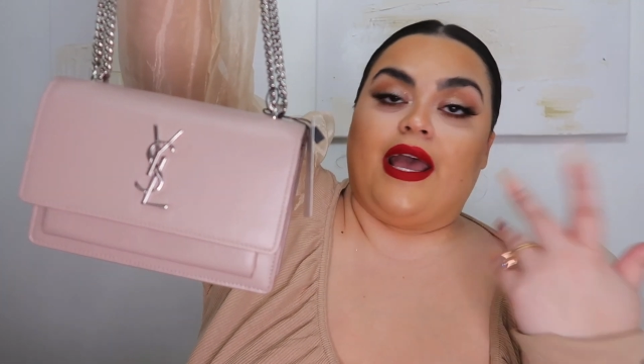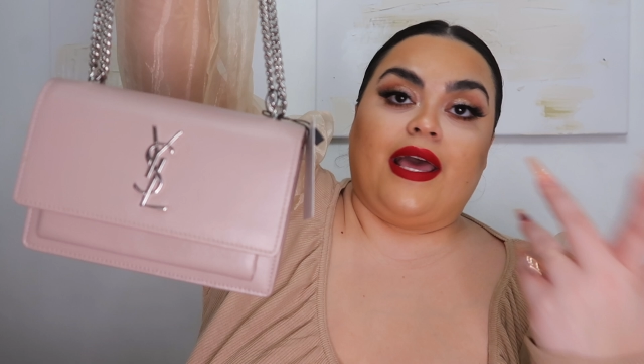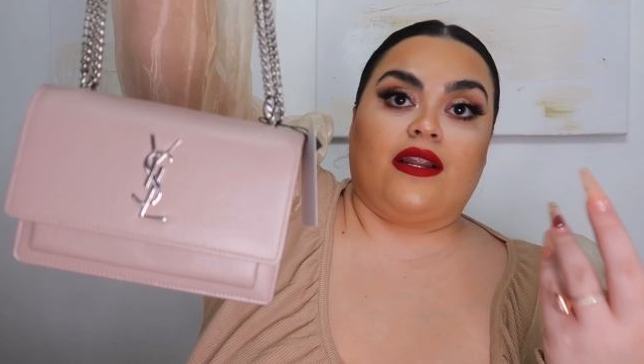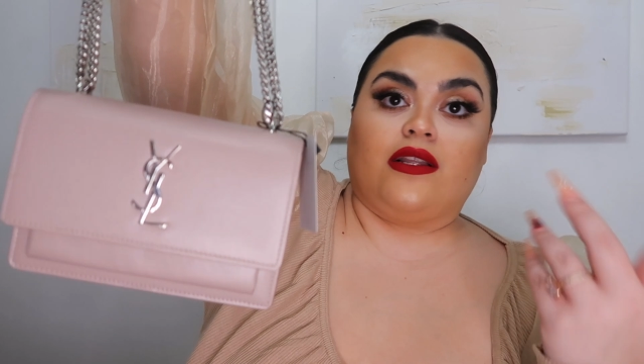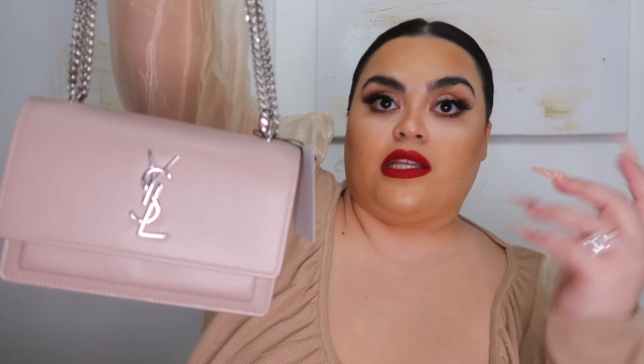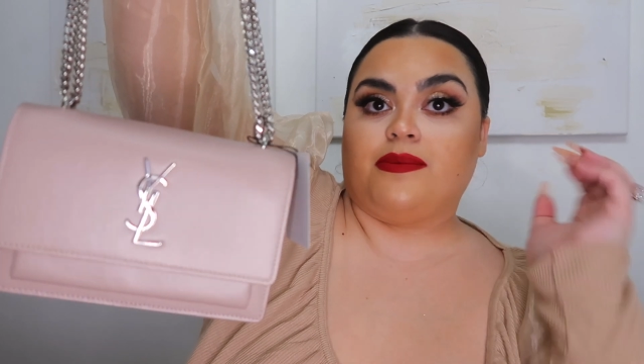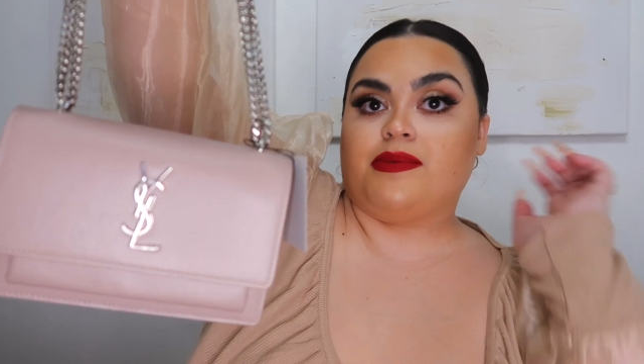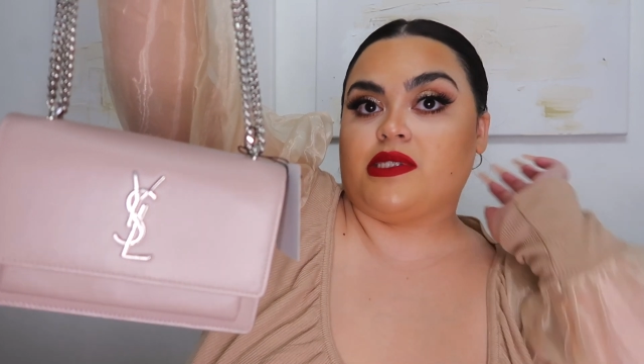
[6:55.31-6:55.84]
And
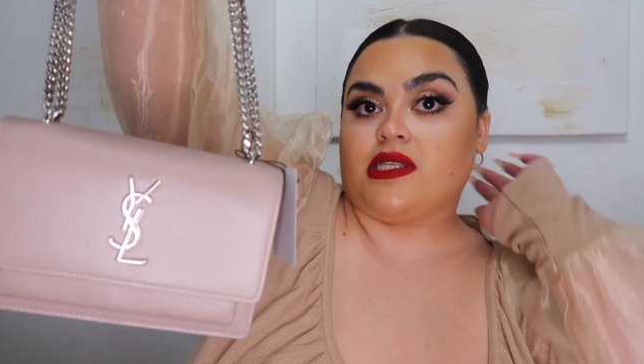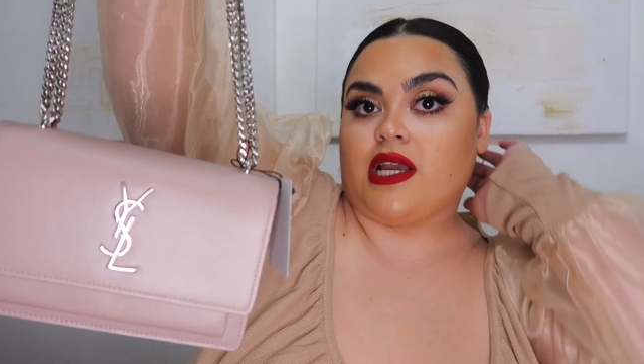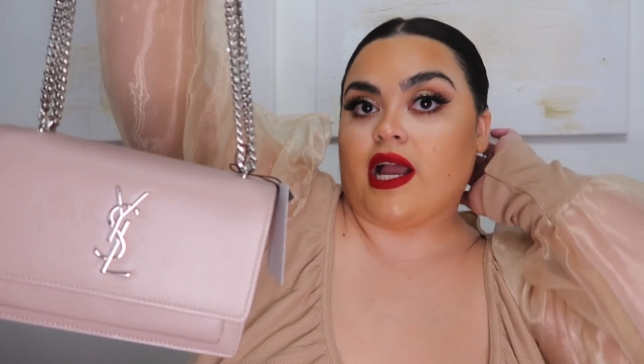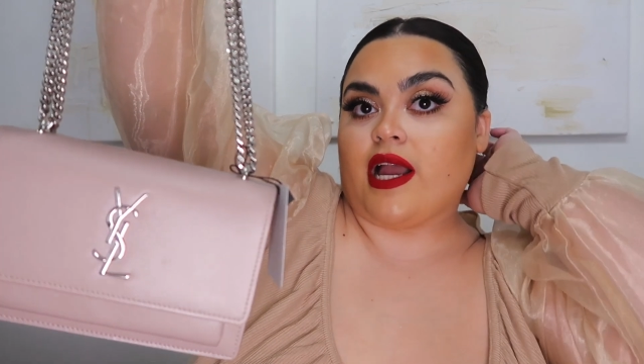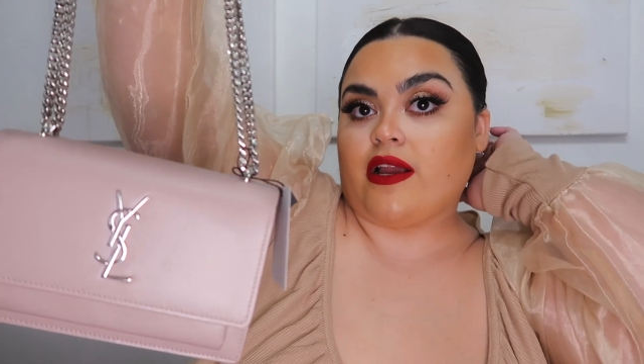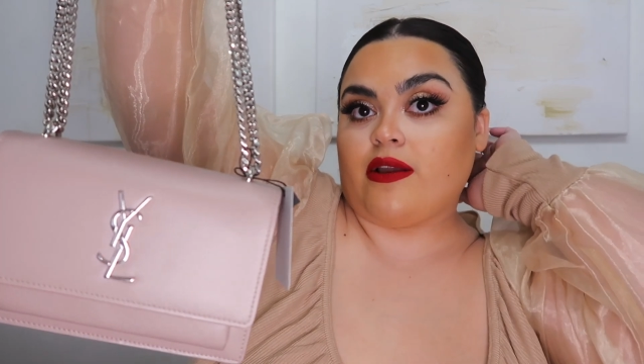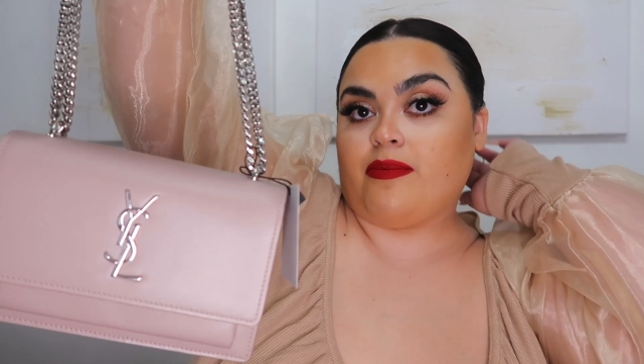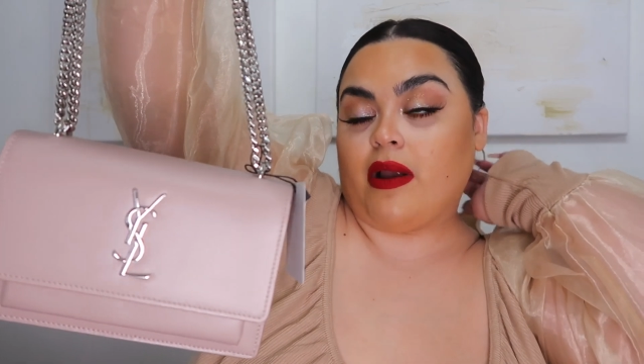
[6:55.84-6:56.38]
a lipstick.
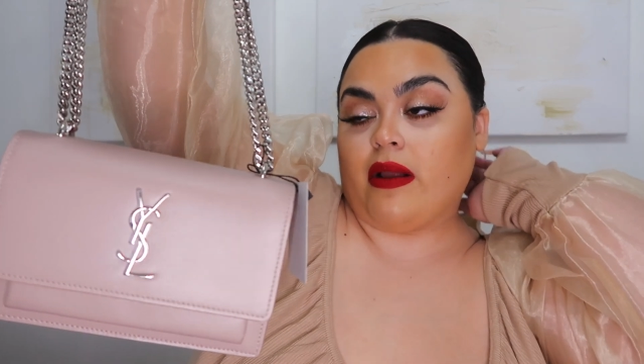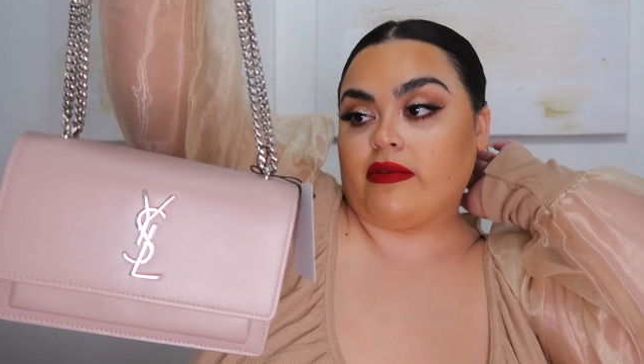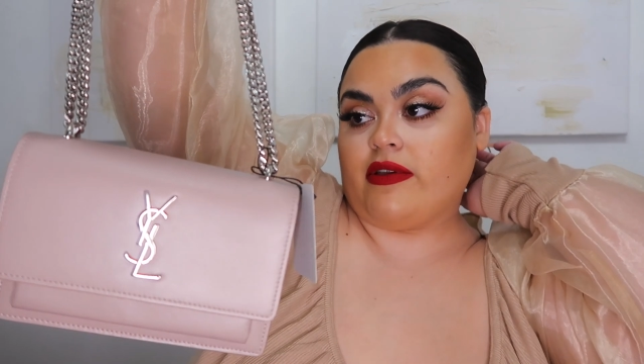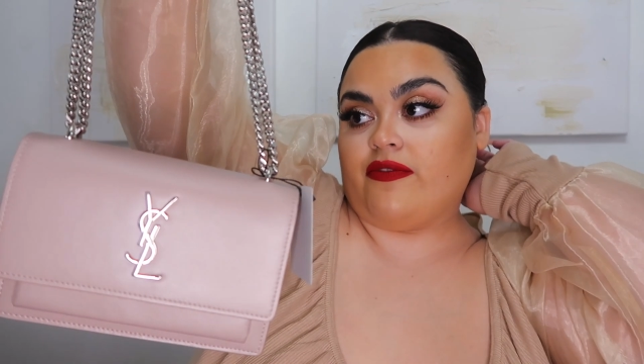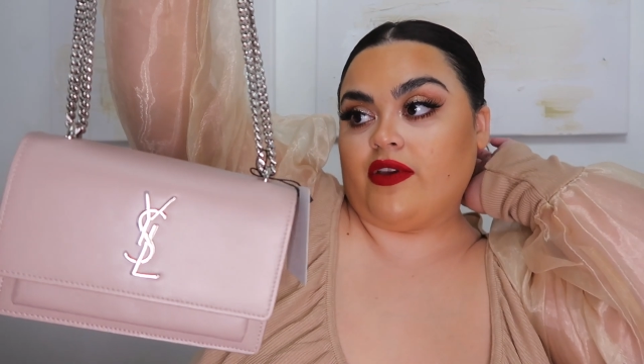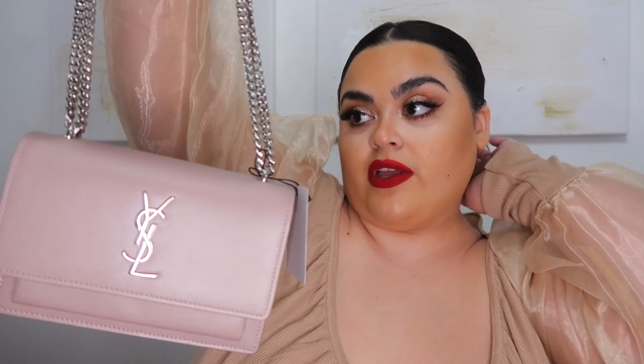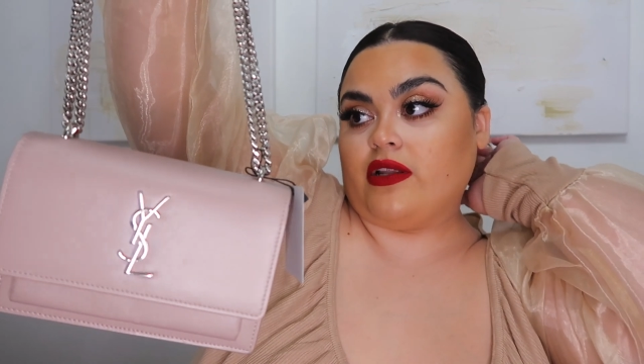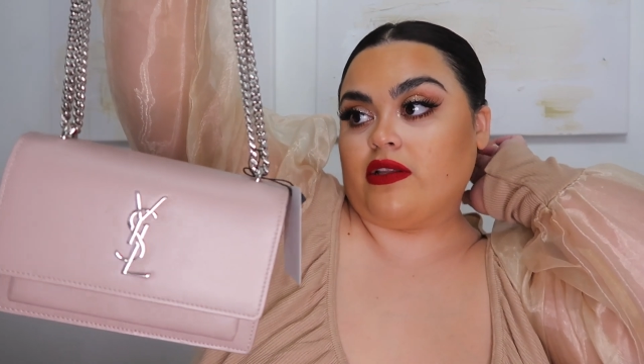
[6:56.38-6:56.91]
I could probably
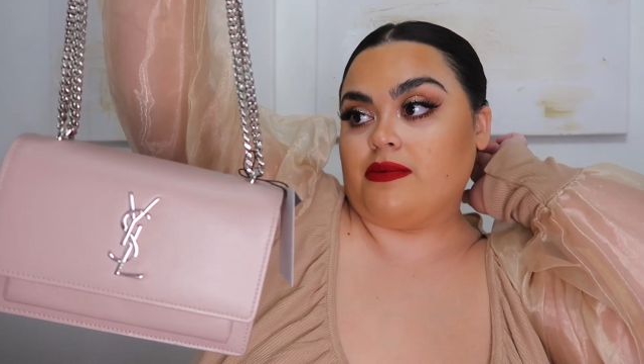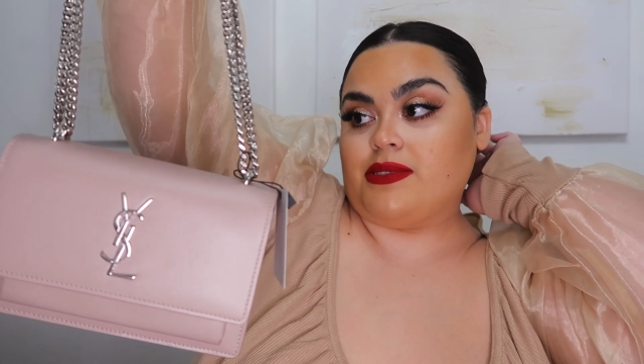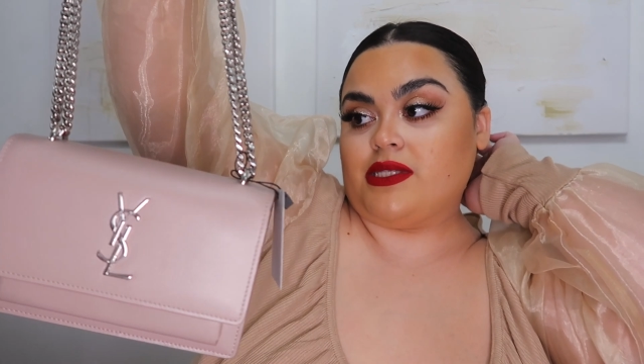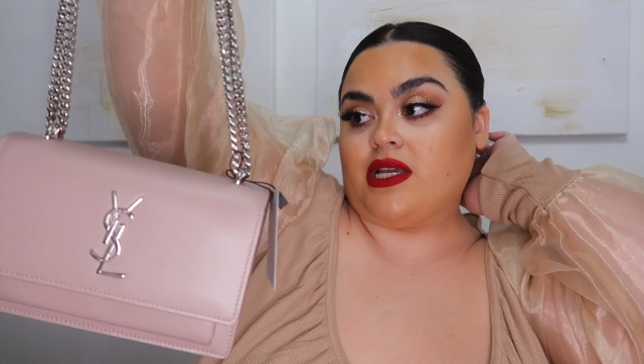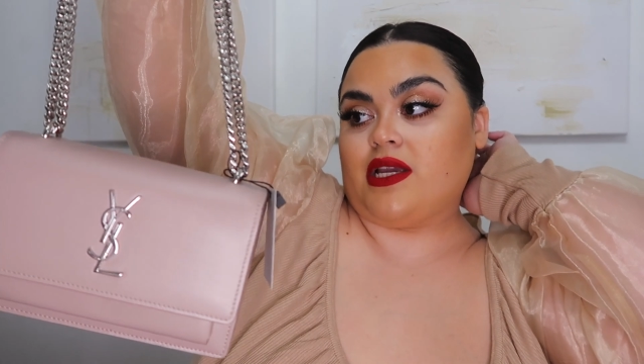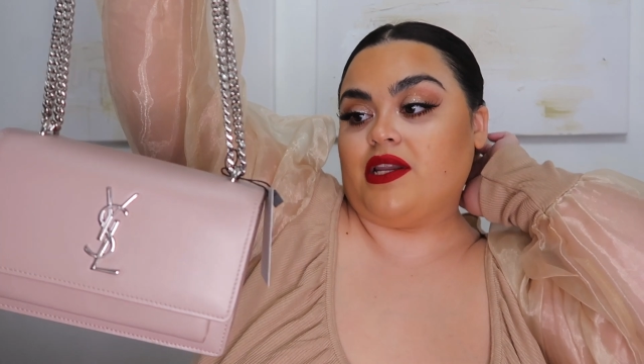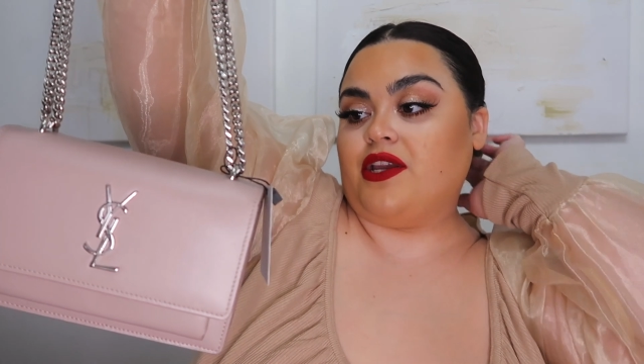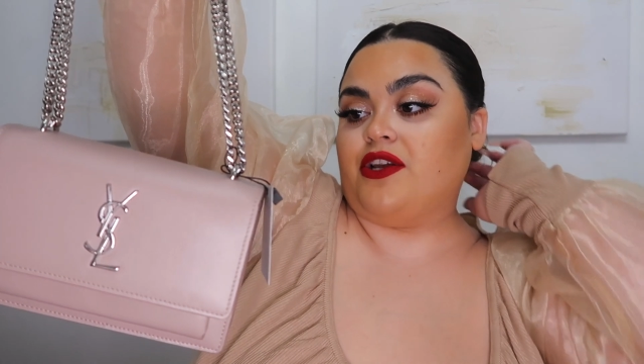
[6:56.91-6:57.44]
fit a
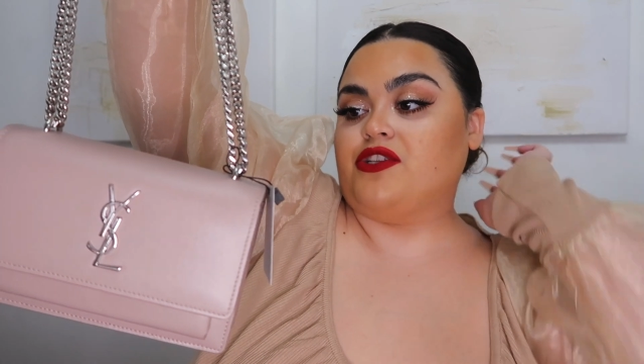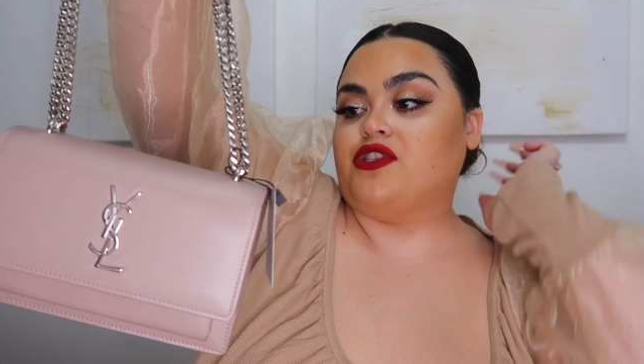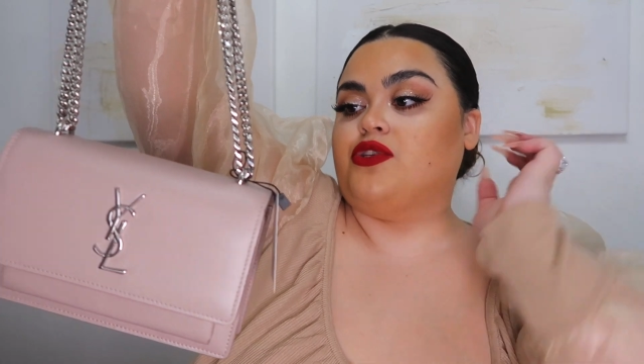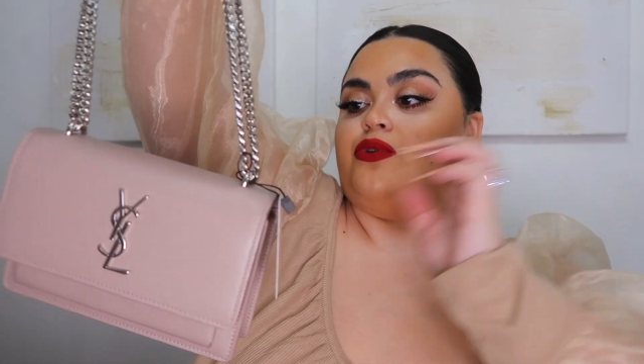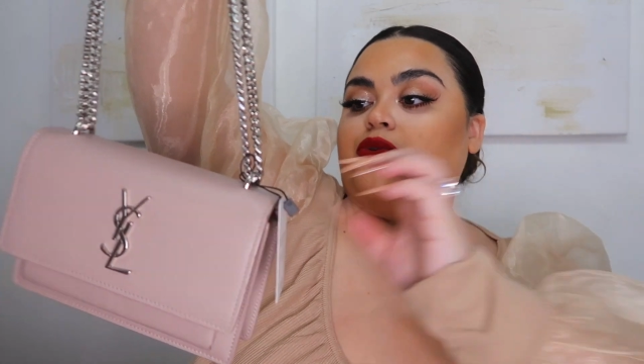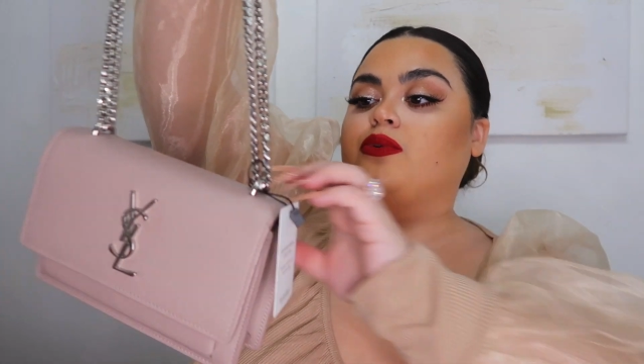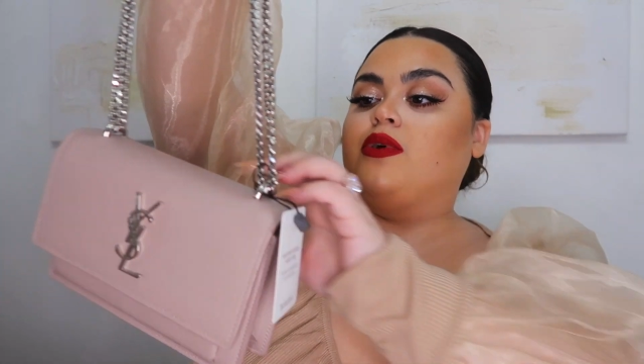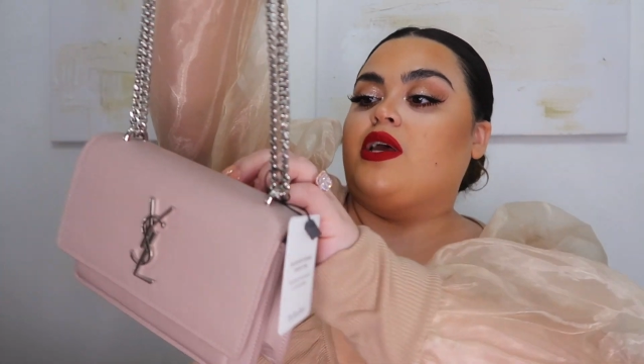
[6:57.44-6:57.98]
lipstick in here
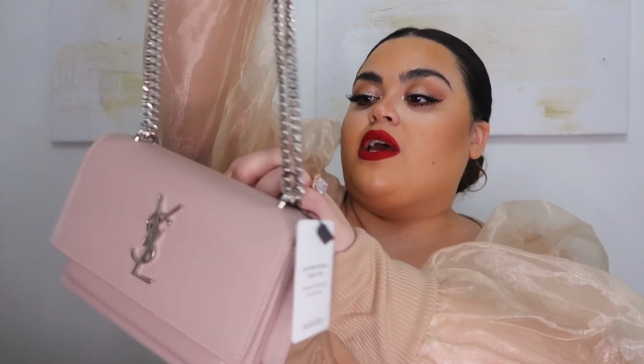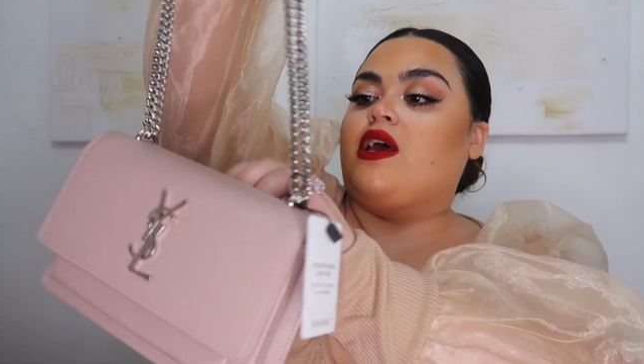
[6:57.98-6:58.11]
too.